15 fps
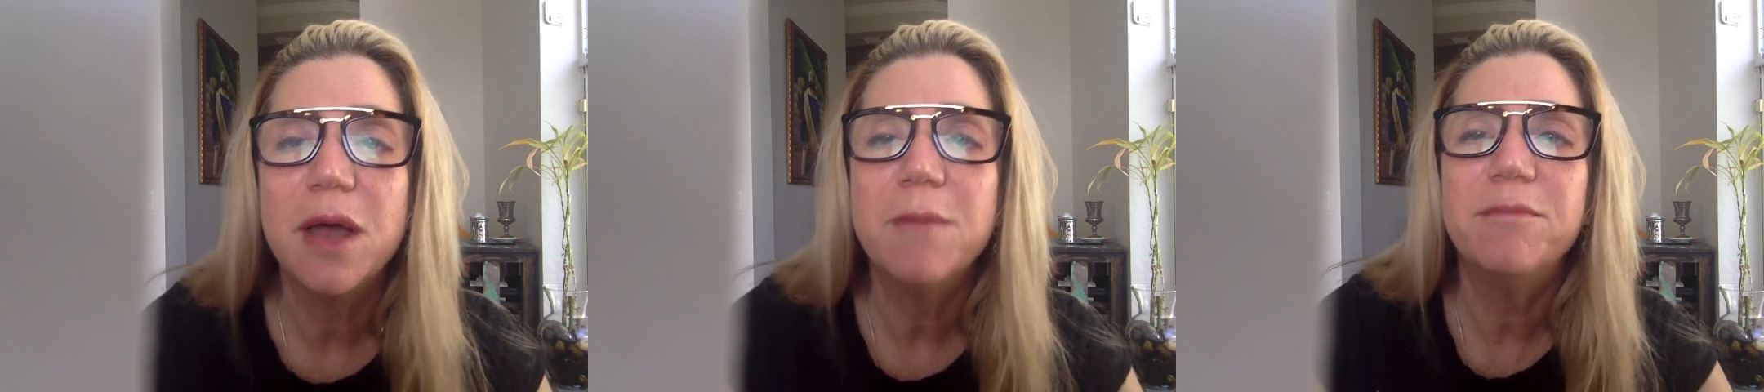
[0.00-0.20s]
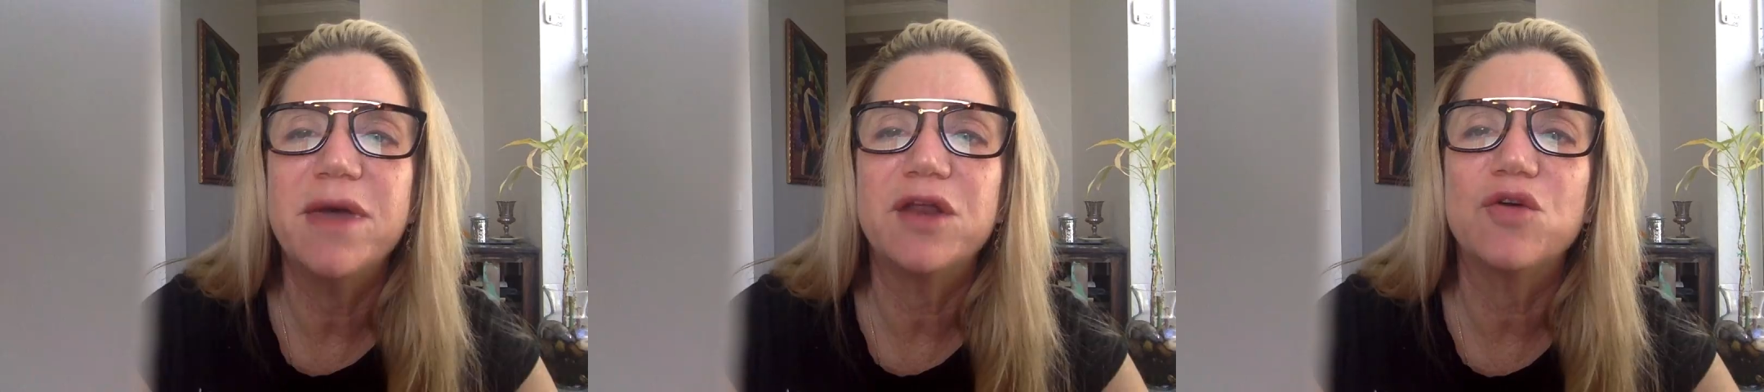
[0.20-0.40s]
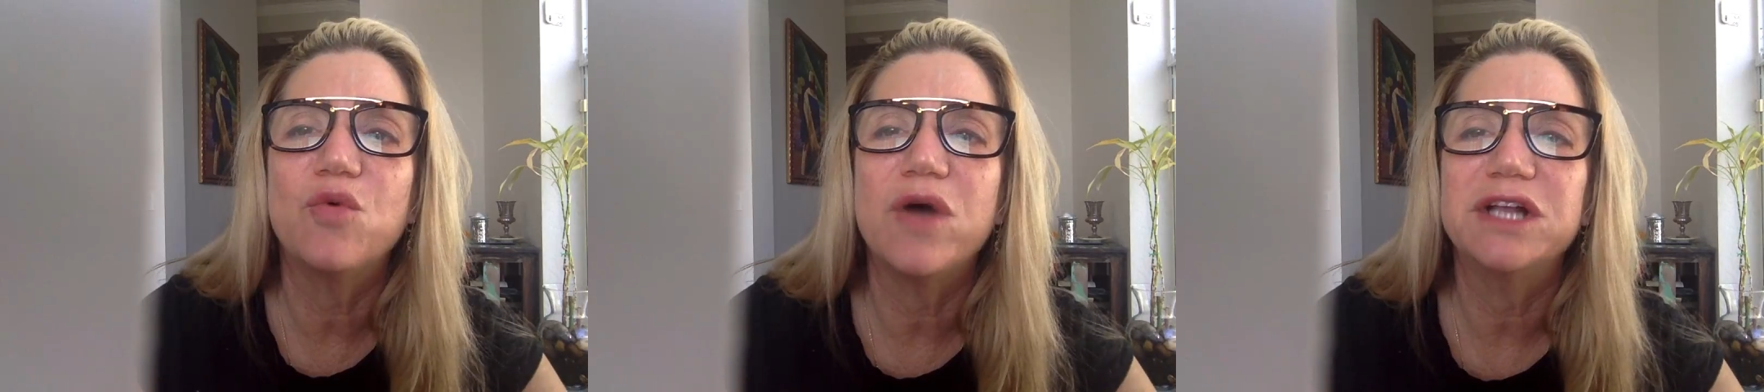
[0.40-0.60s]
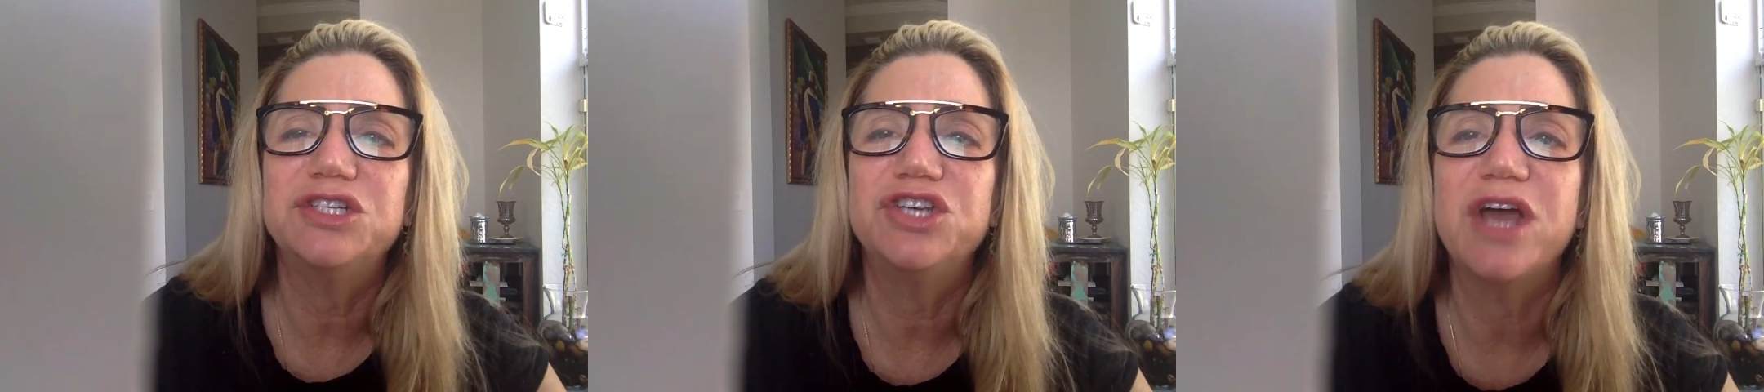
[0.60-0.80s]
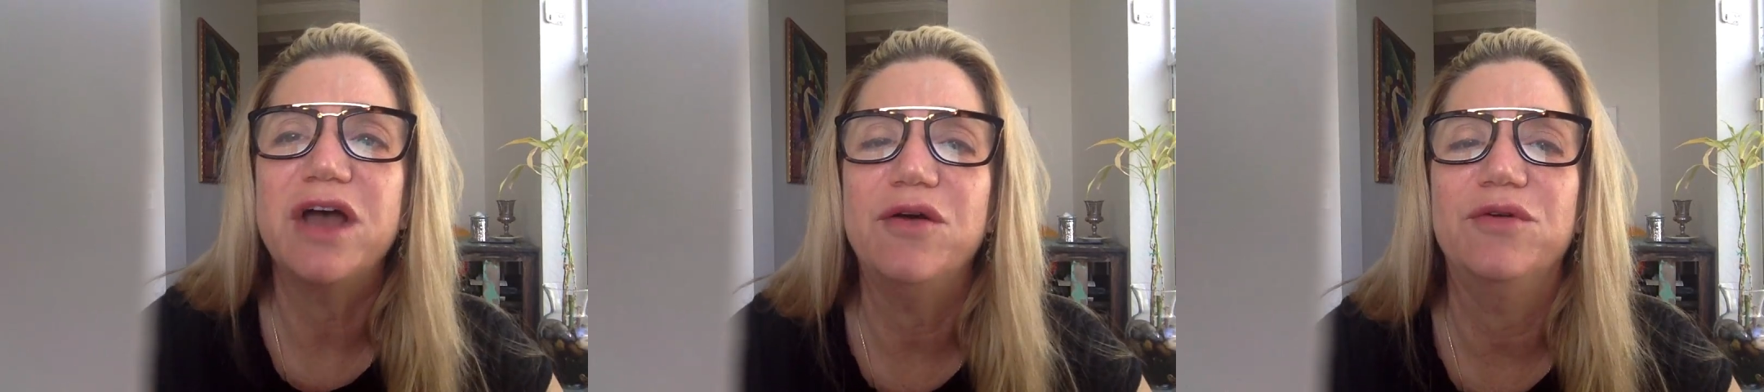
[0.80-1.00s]
Better
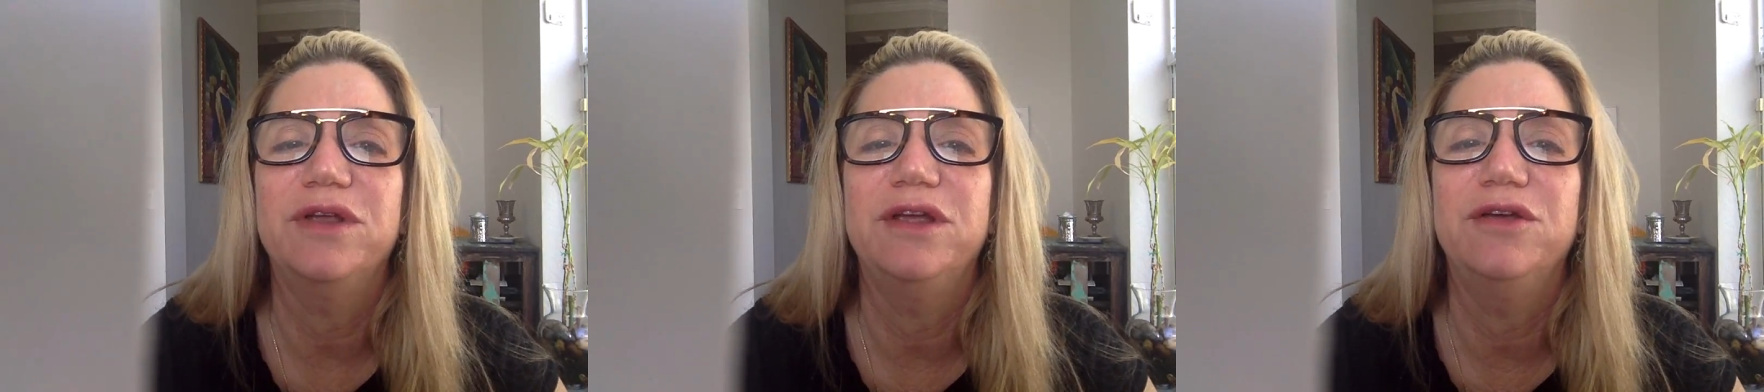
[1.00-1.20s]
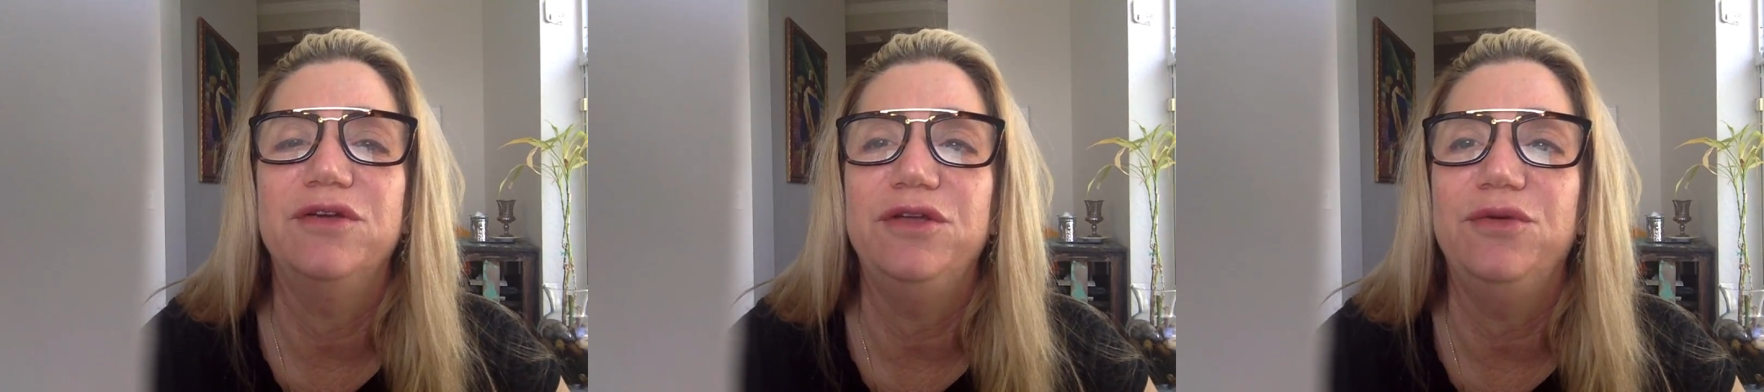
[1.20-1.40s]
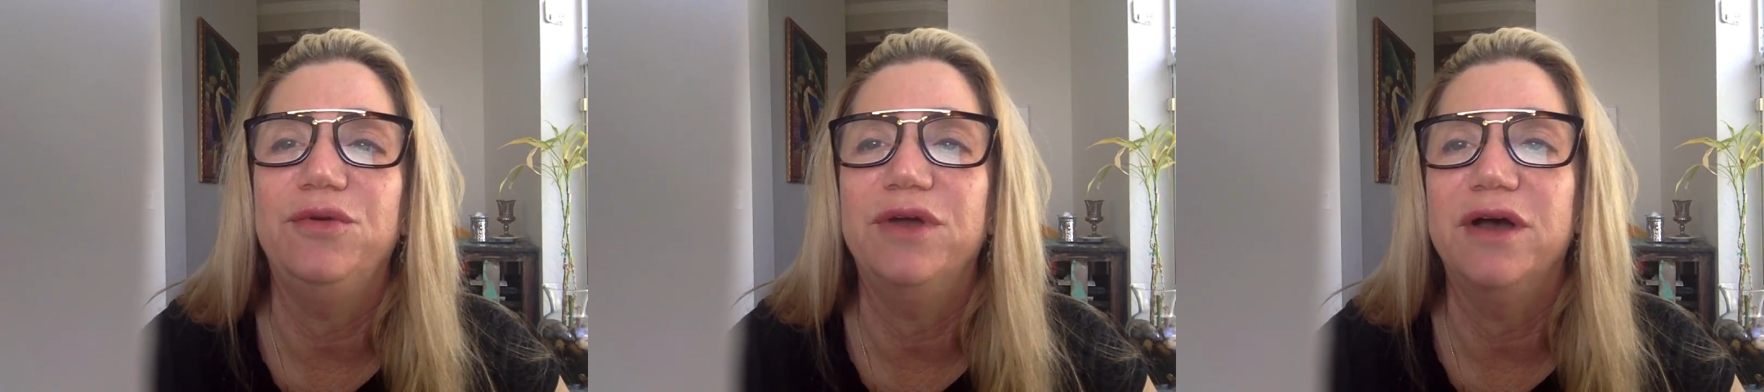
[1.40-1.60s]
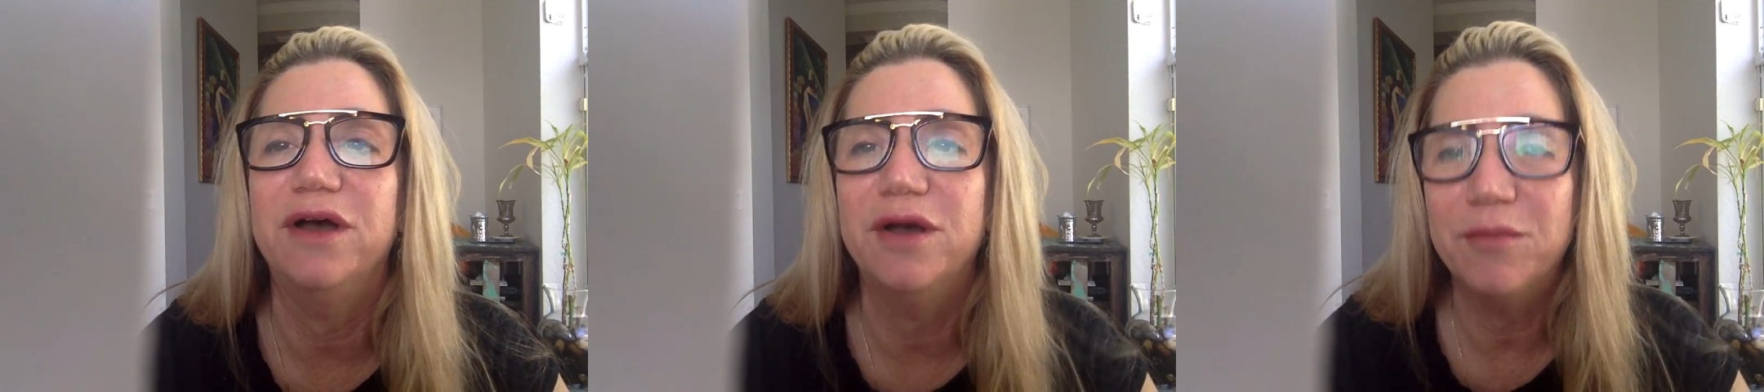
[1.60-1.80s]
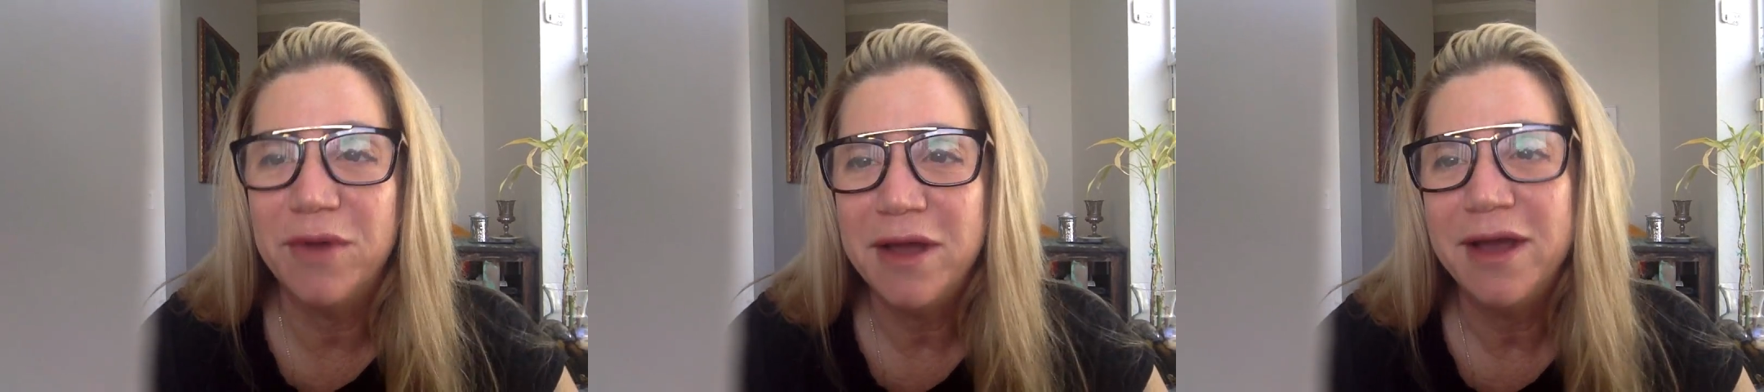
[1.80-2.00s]
watch out, here you
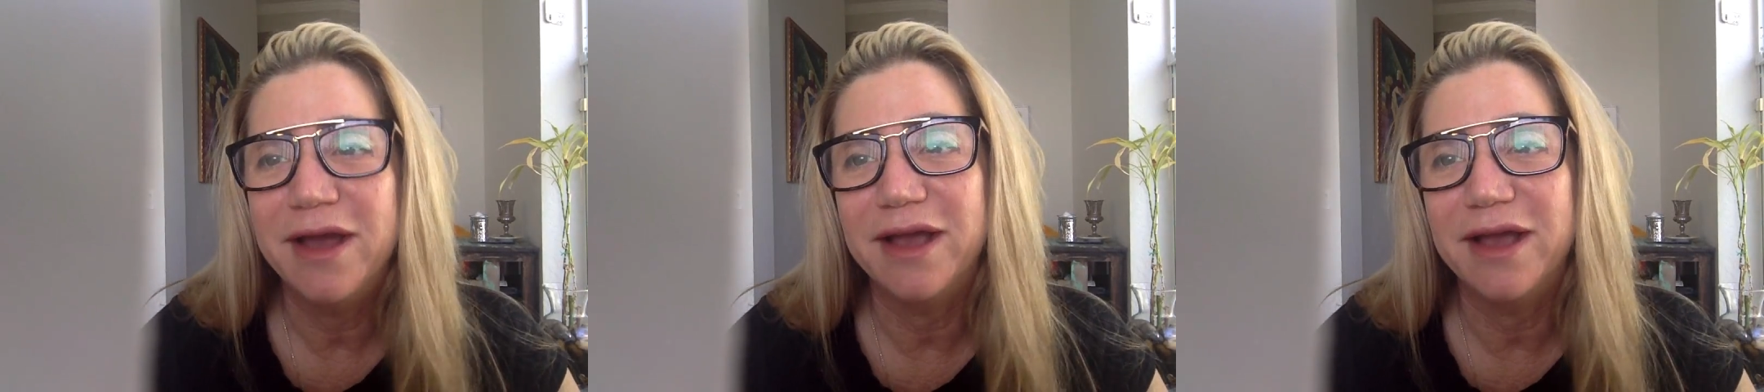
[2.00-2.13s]
come,